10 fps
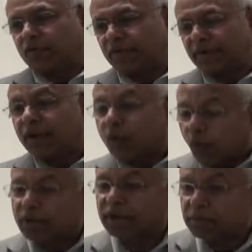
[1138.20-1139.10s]
of it.
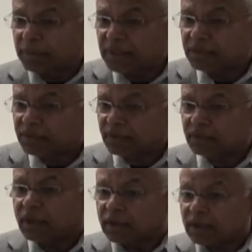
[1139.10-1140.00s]
What it means
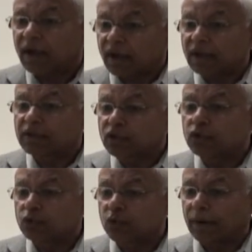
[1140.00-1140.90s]
is,
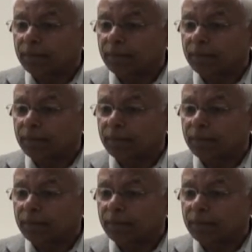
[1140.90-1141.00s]
continue to